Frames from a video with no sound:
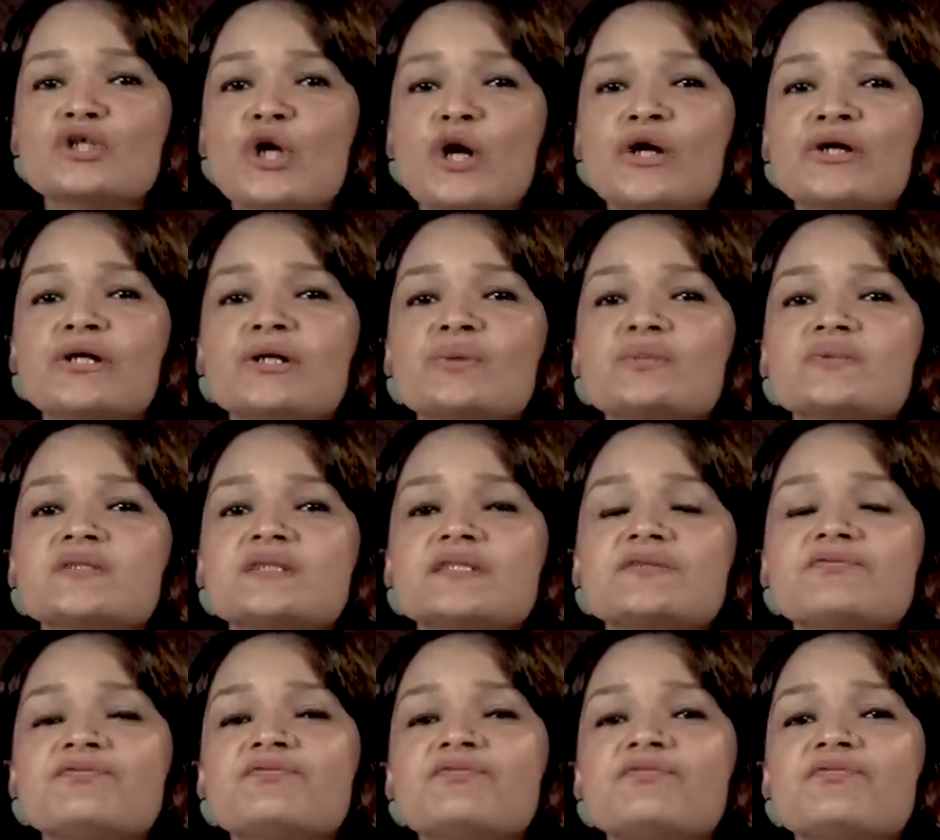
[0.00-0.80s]
Laundry was
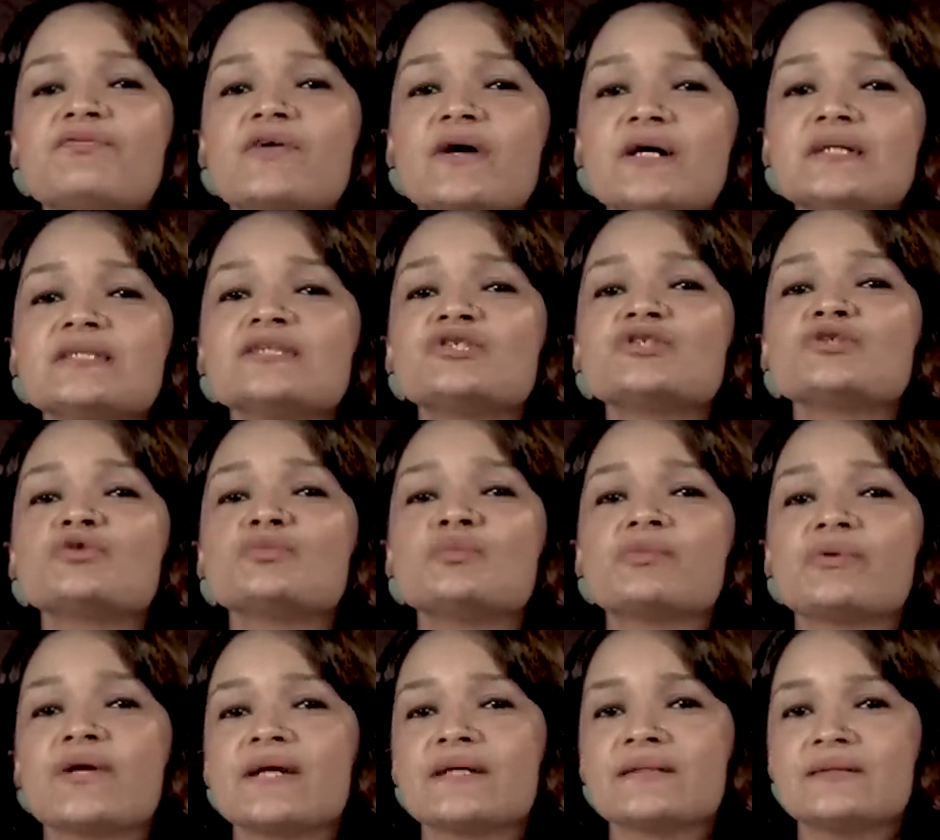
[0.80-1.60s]
the first
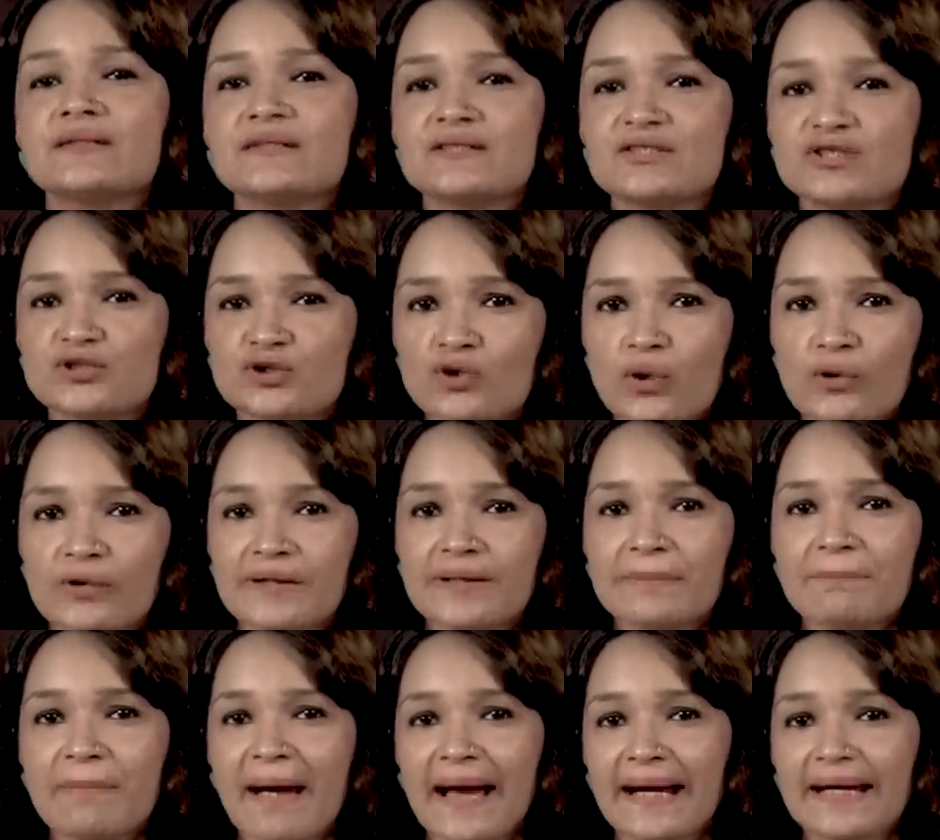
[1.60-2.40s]
to break this
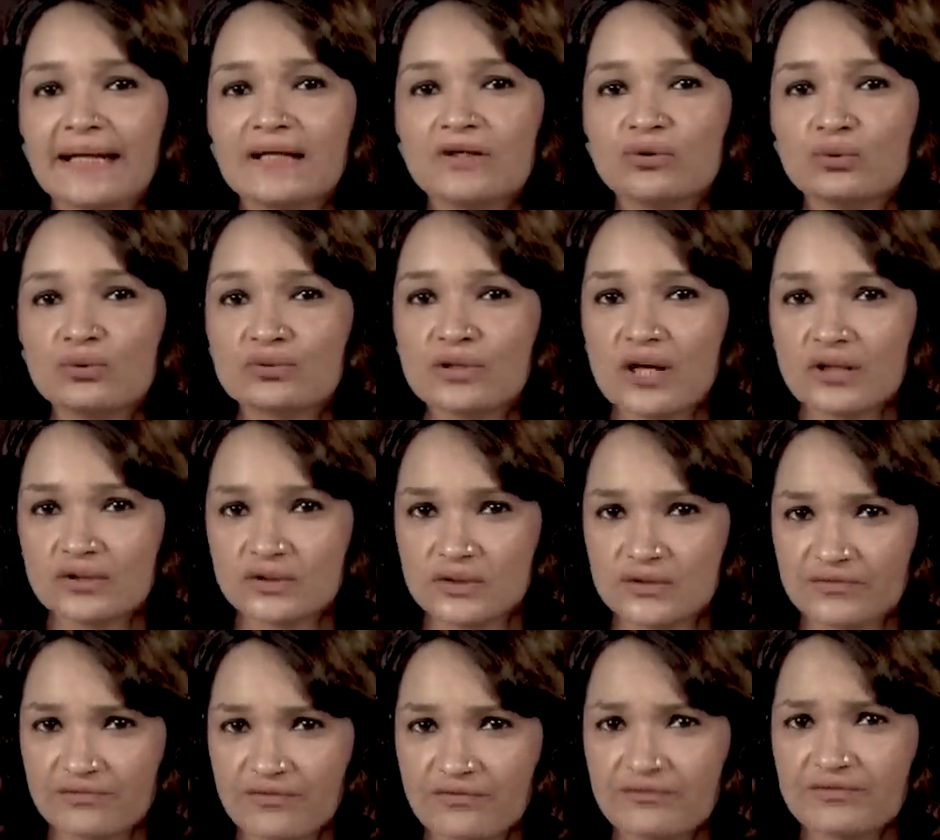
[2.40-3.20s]
story back in
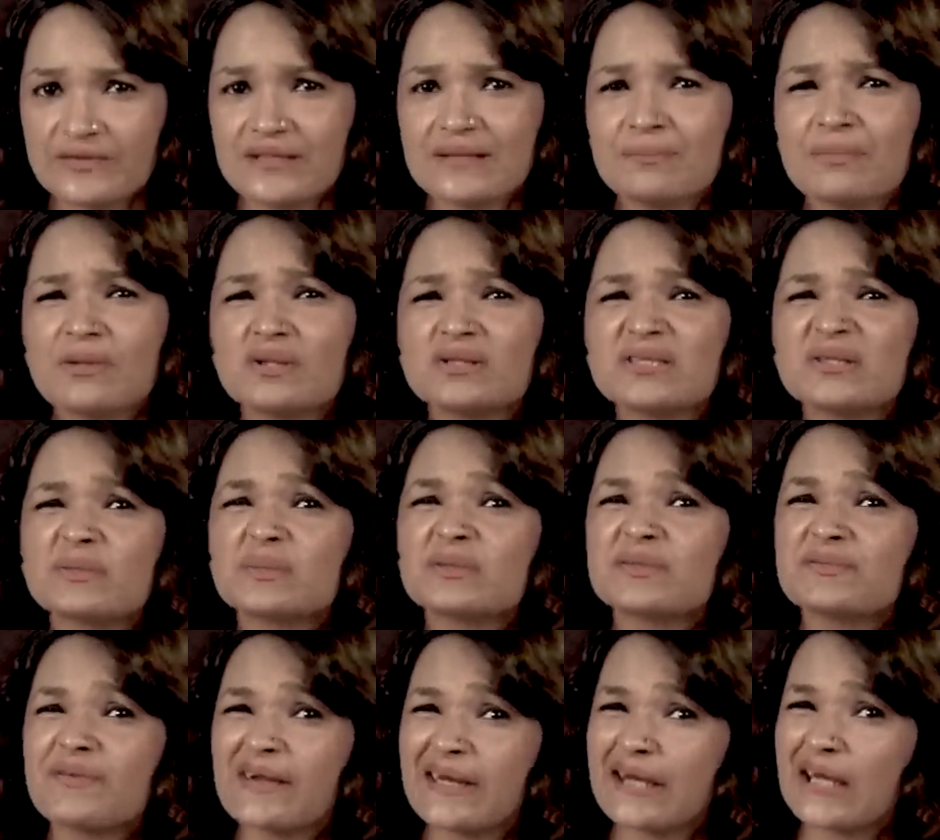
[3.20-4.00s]
2015 because it
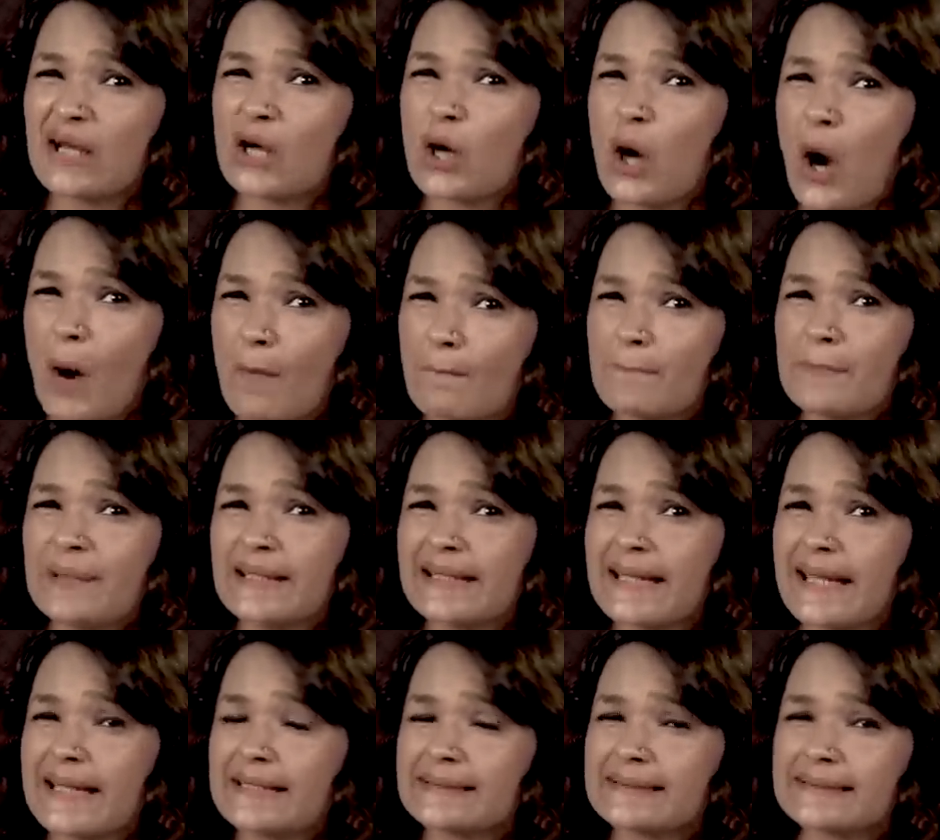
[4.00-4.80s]
was a very
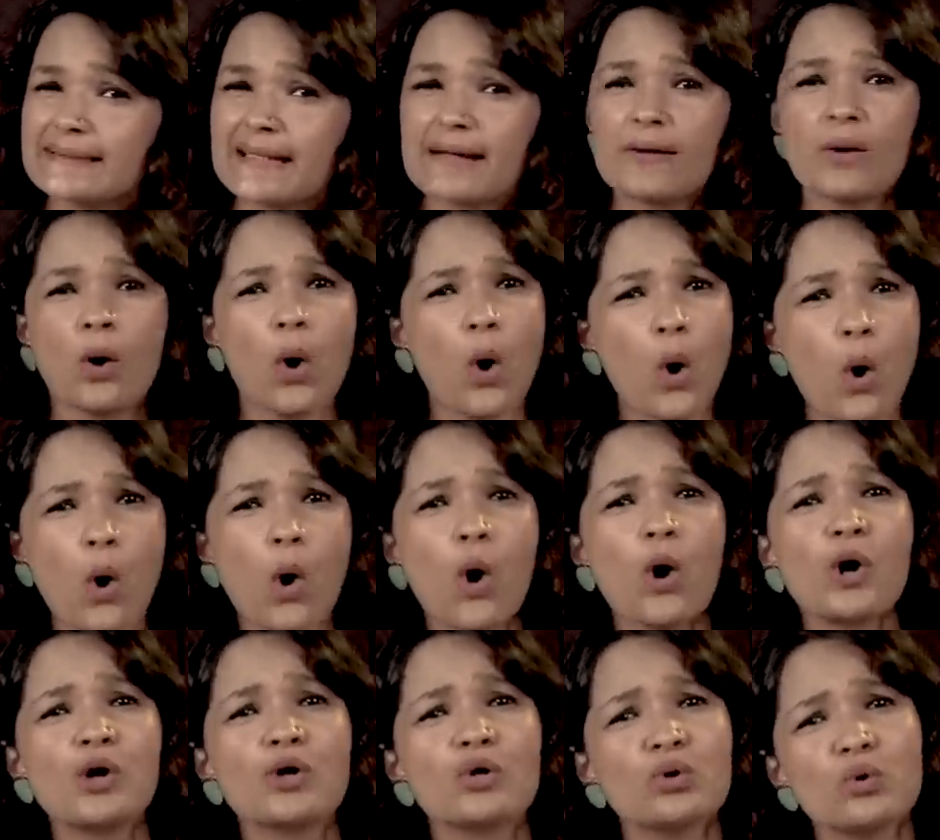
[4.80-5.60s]
complicated and
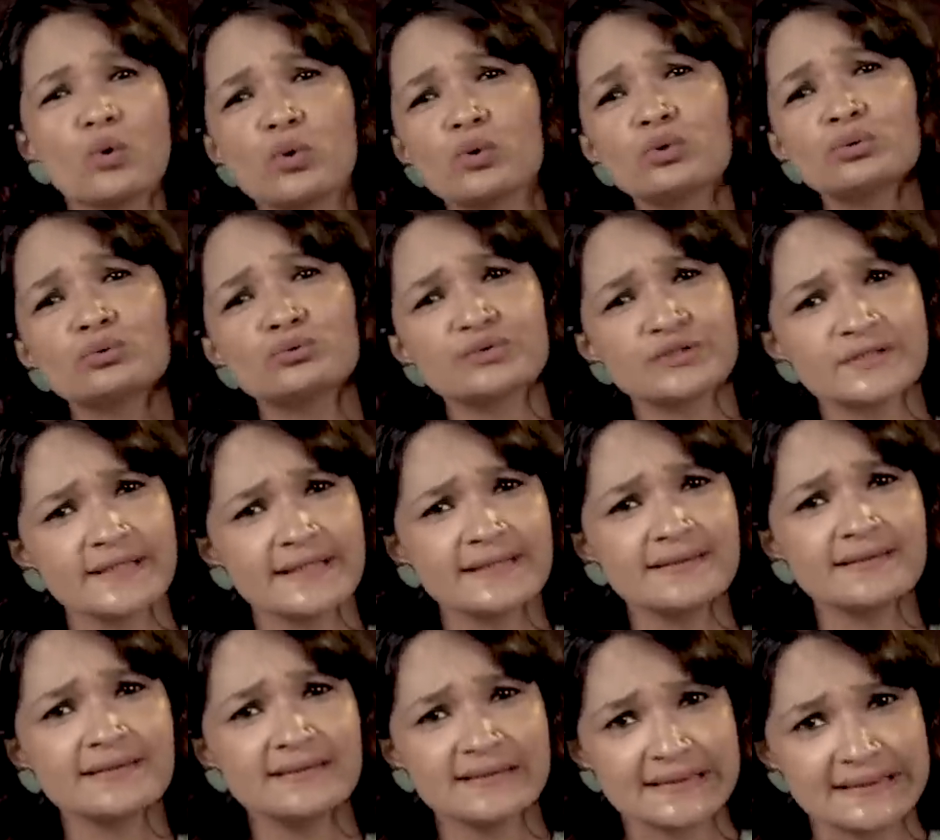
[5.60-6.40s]
odd loan, to
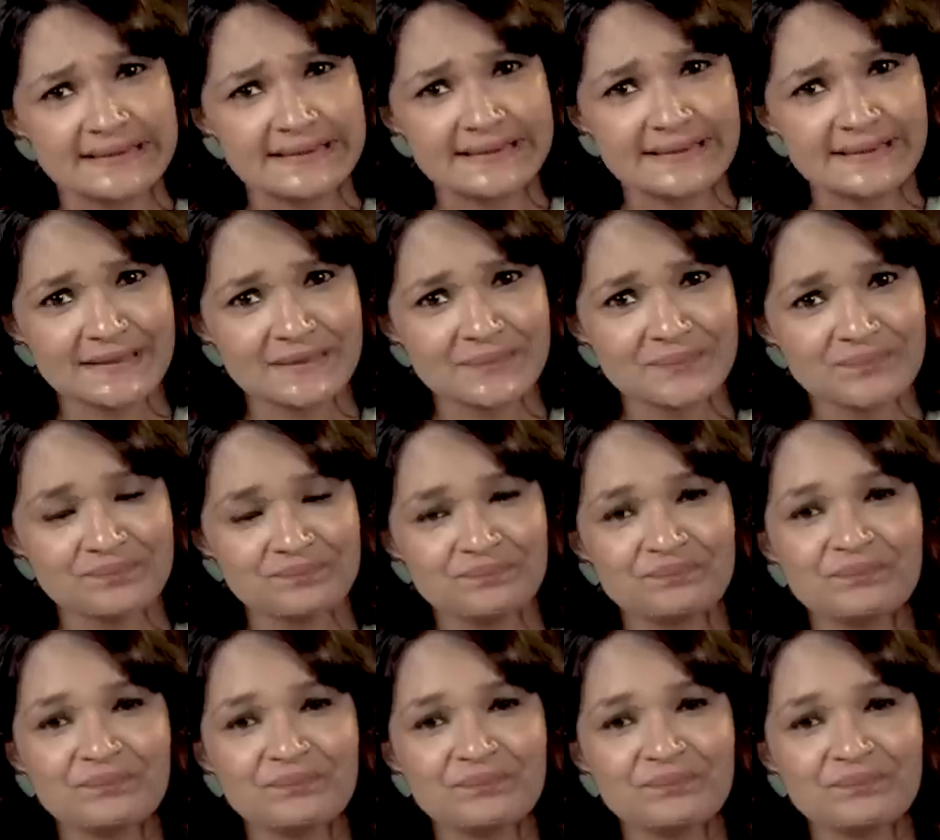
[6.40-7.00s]
say the least.